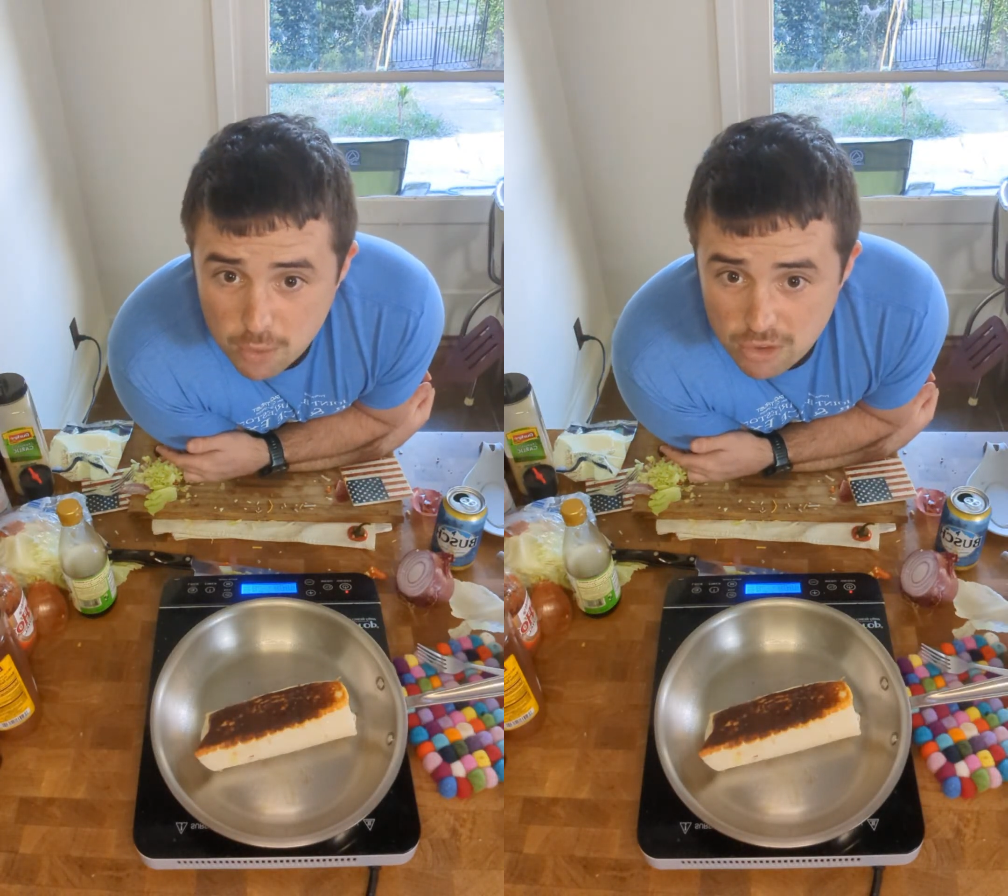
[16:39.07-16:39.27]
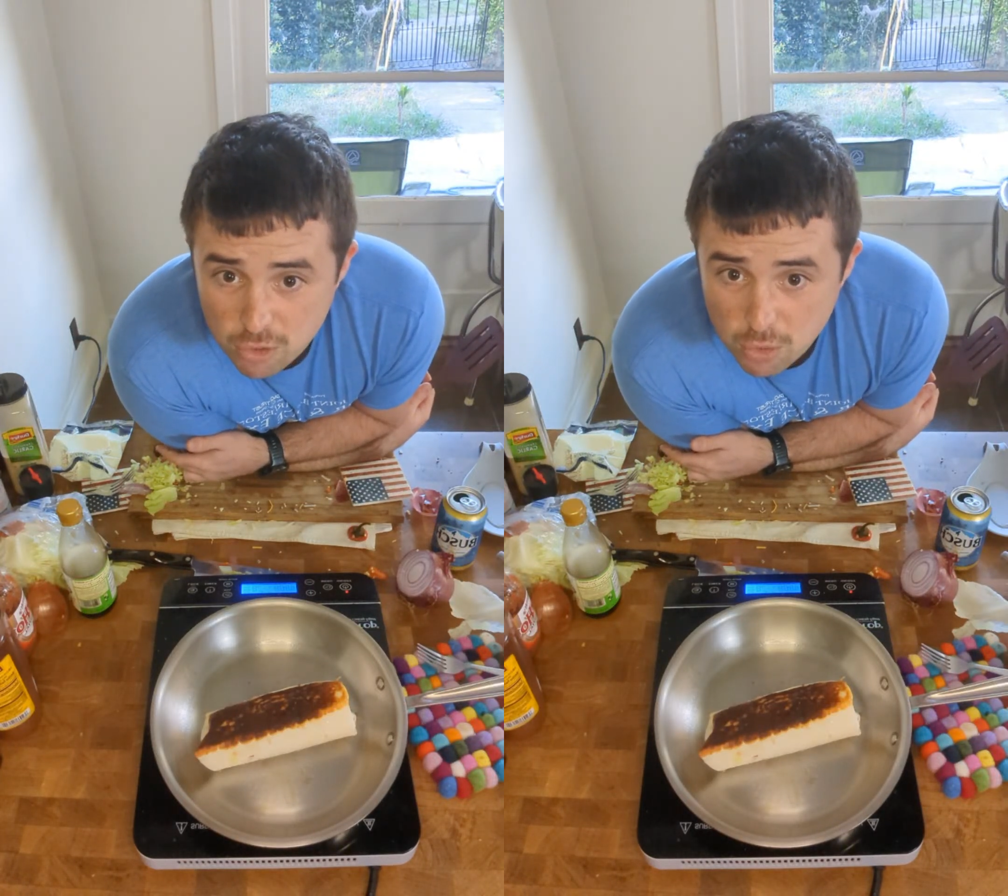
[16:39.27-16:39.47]

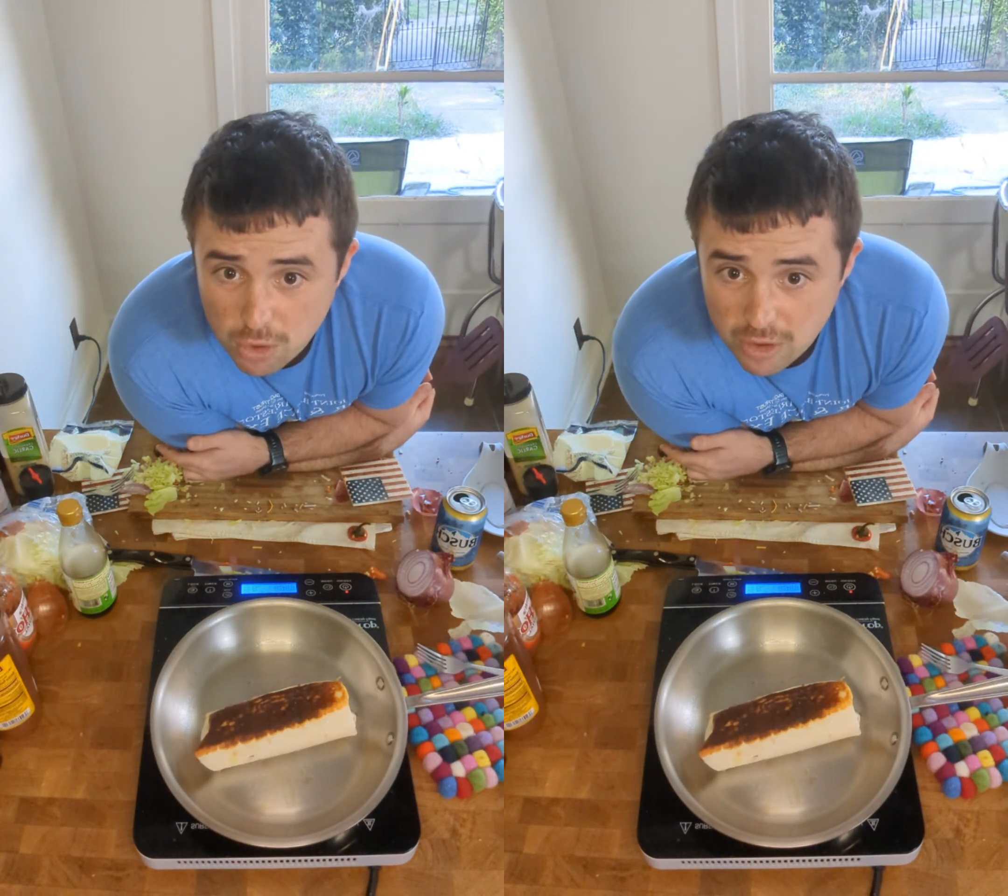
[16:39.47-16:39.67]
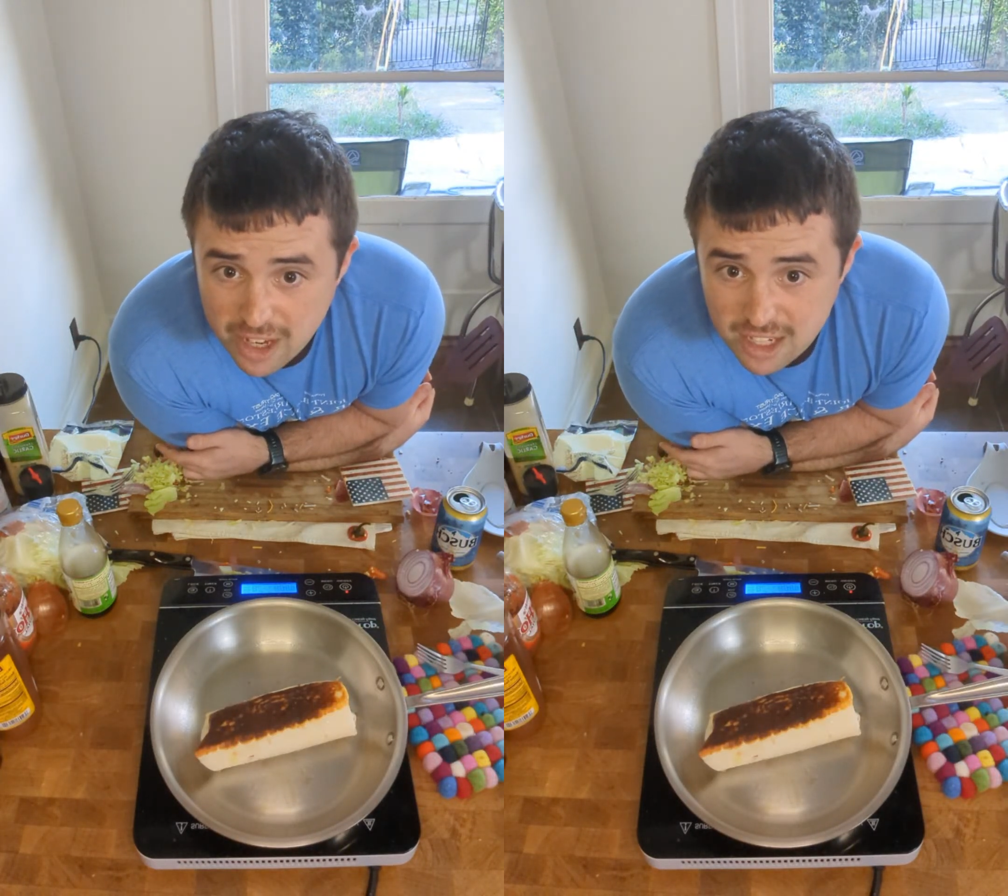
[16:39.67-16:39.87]
Swole
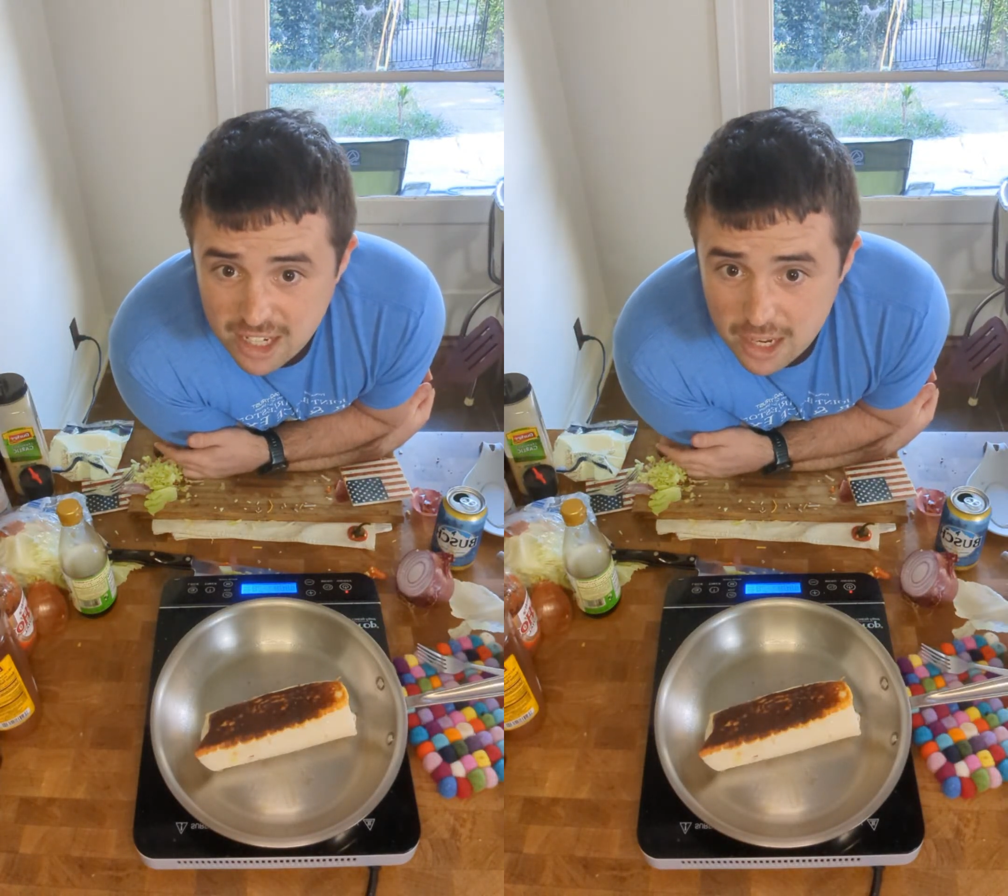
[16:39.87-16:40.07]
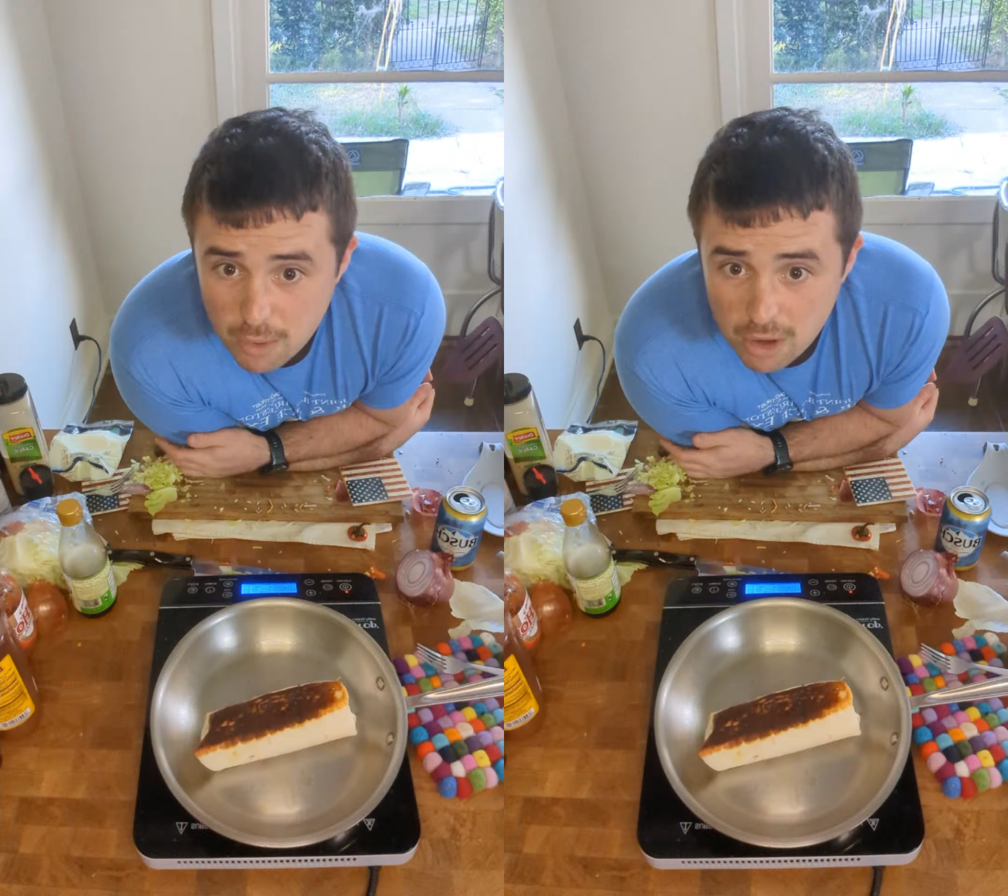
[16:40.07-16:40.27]

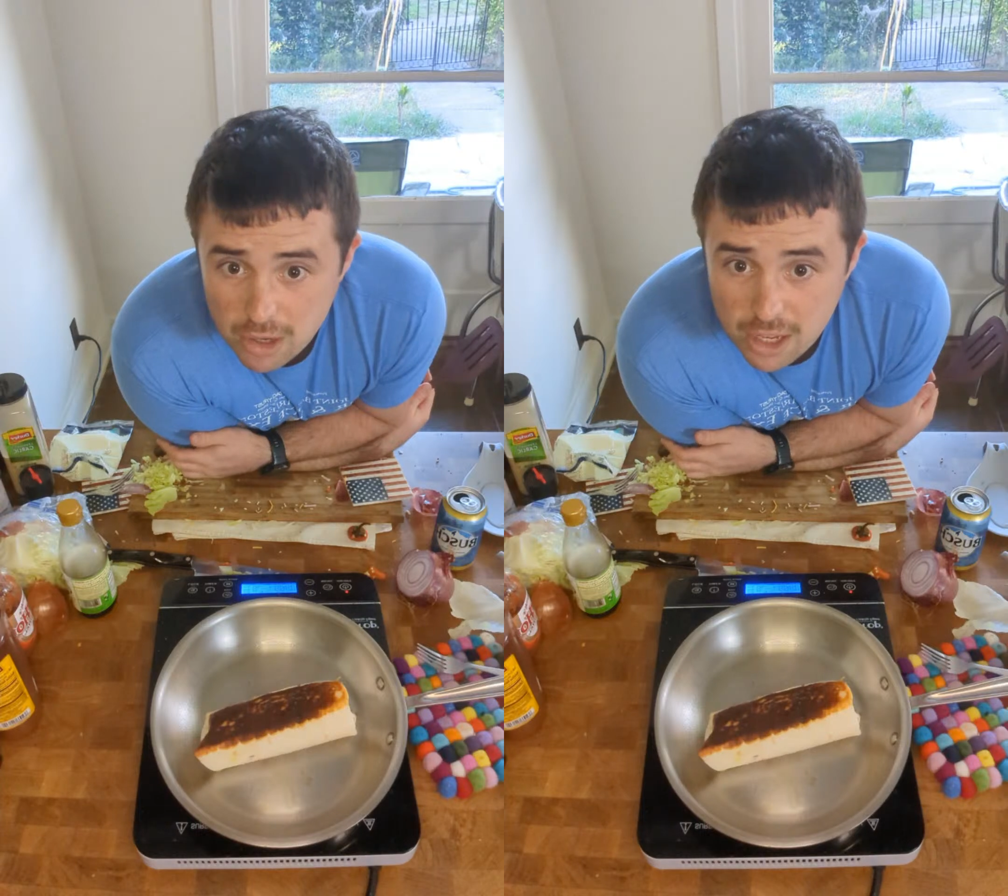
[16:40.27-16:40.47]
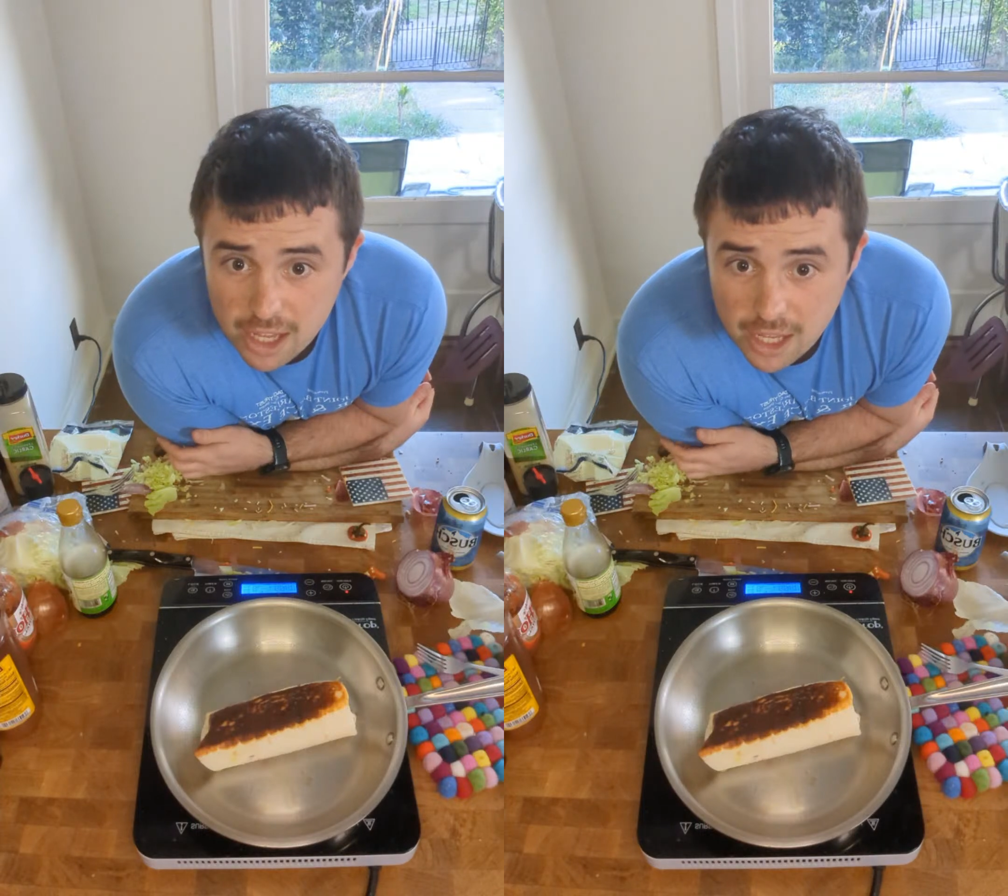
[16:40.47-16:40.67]
1981.
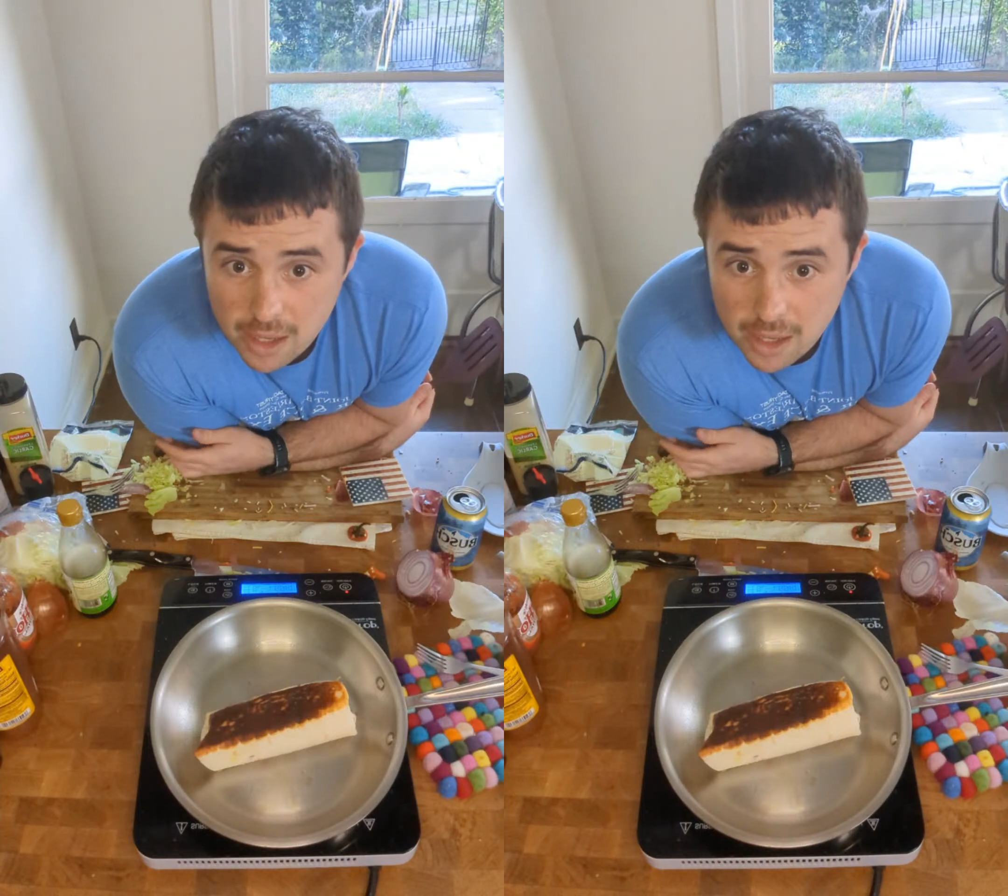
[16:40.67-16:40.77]
Yeah.